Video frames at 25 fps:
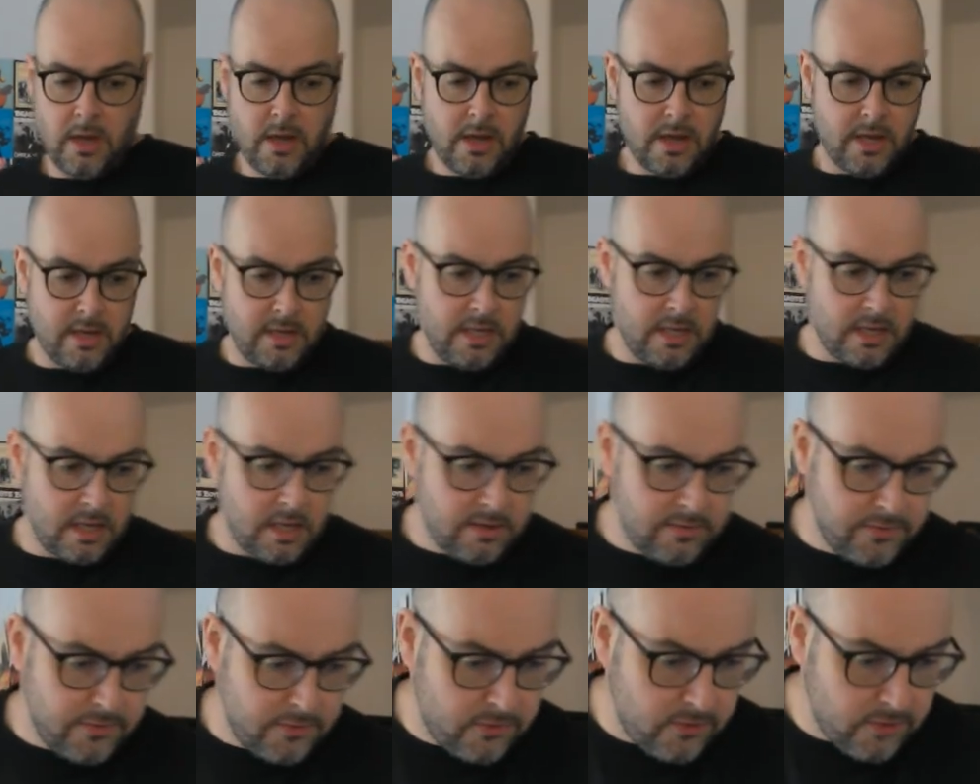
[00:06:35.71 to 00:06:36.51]
And he
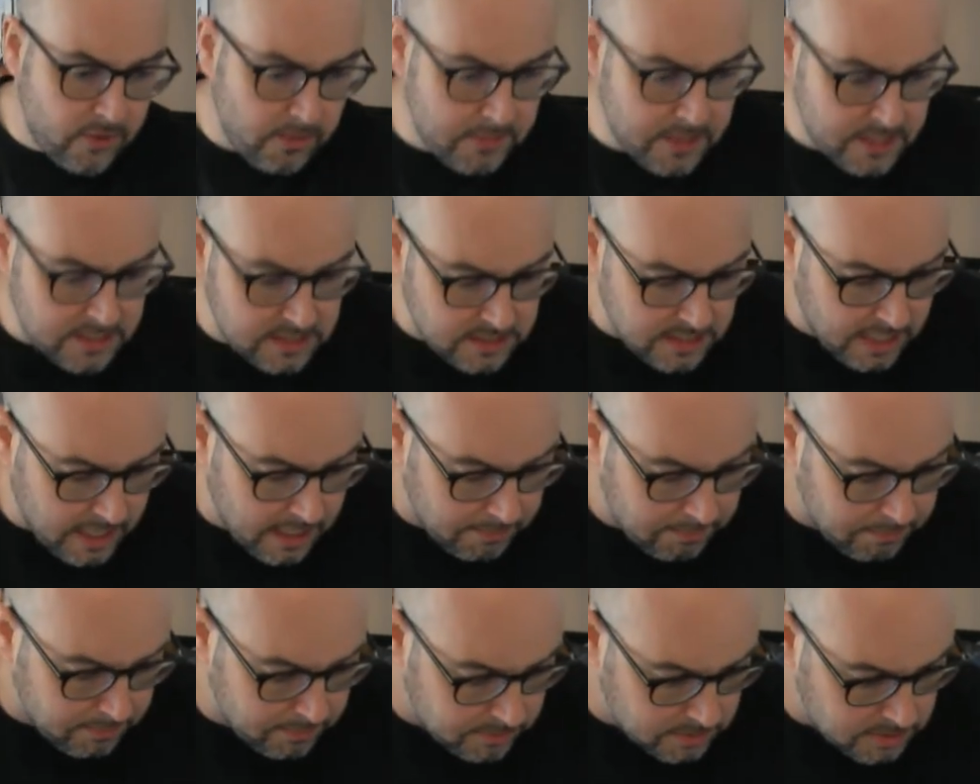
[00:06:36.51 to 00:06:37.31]
gives some
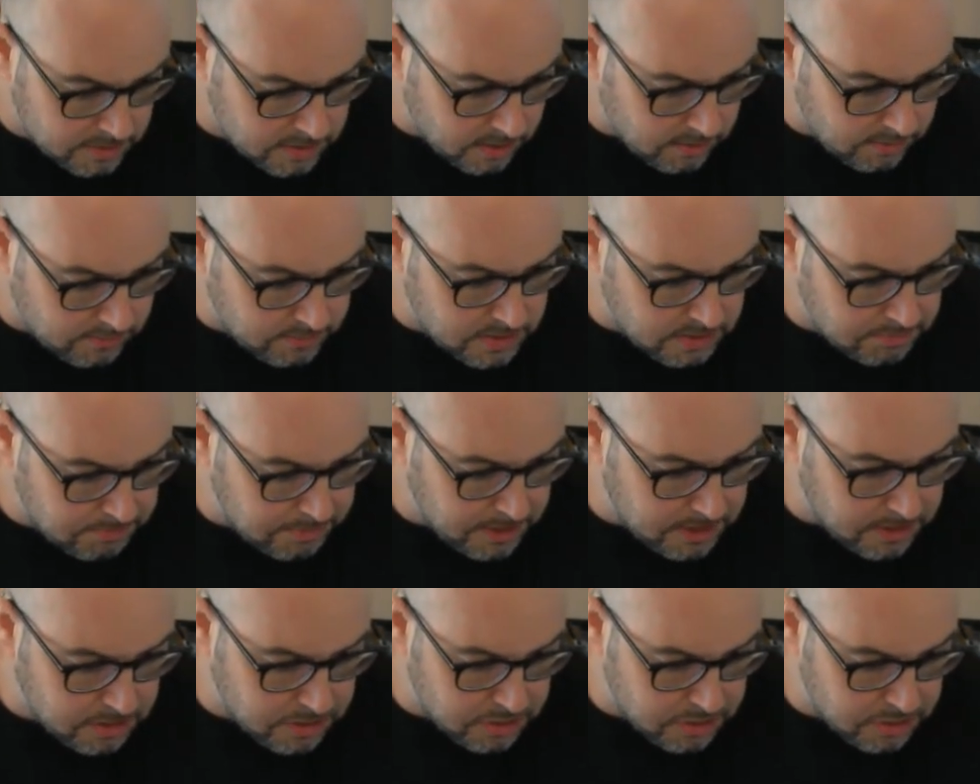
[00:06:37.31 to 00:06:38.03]
examples of speech